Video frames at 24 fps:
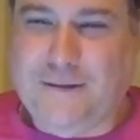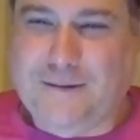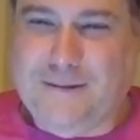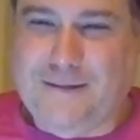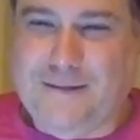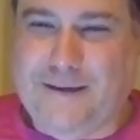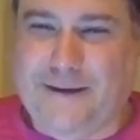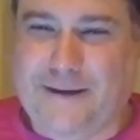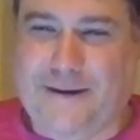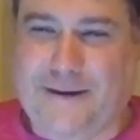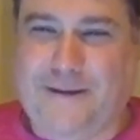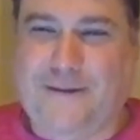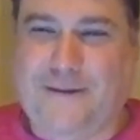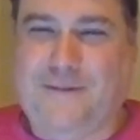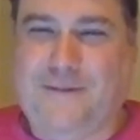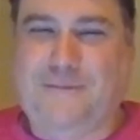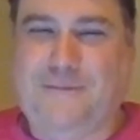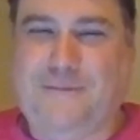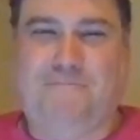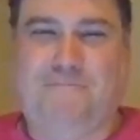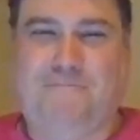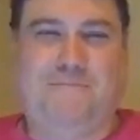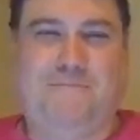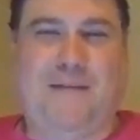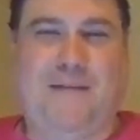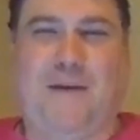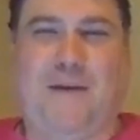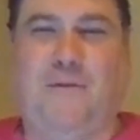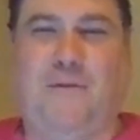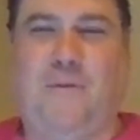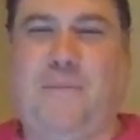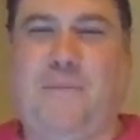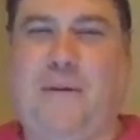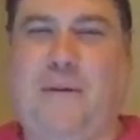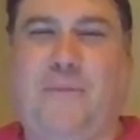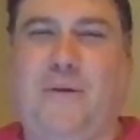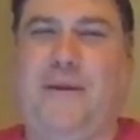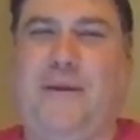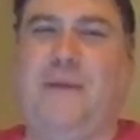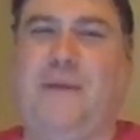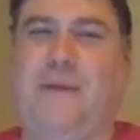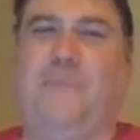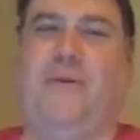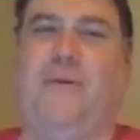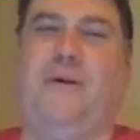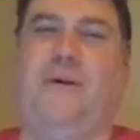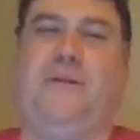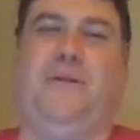I don't remember him being in
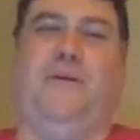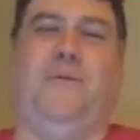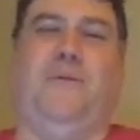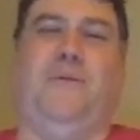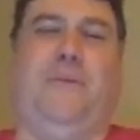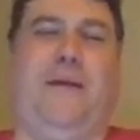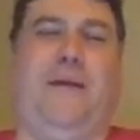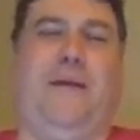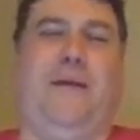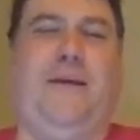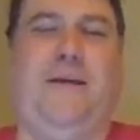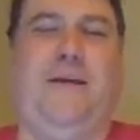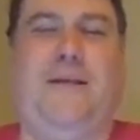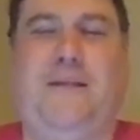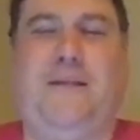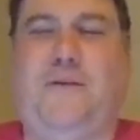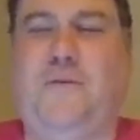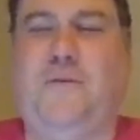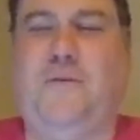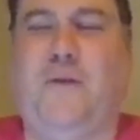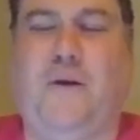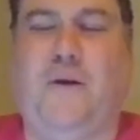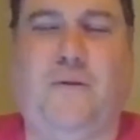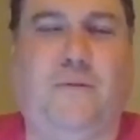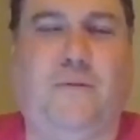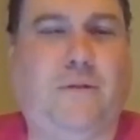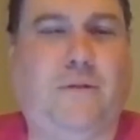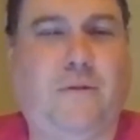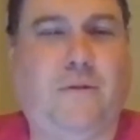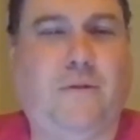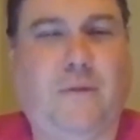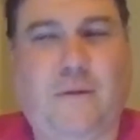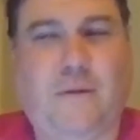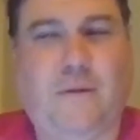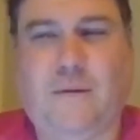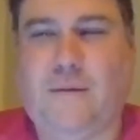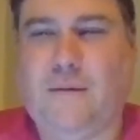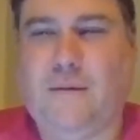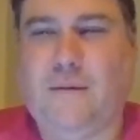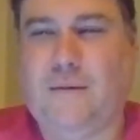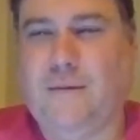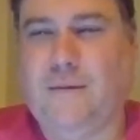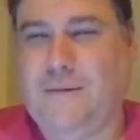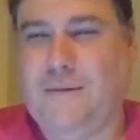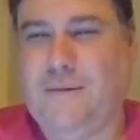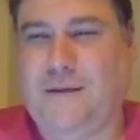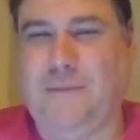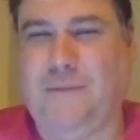part 2, but who knows?
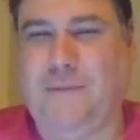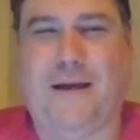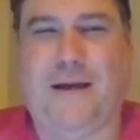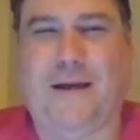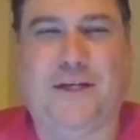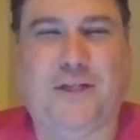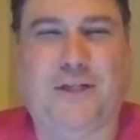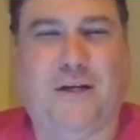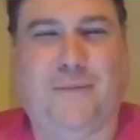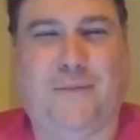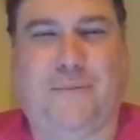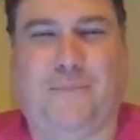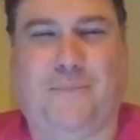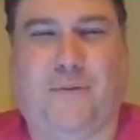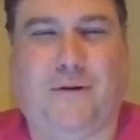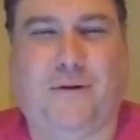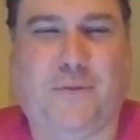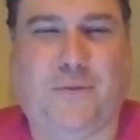He might have showed up in part 2.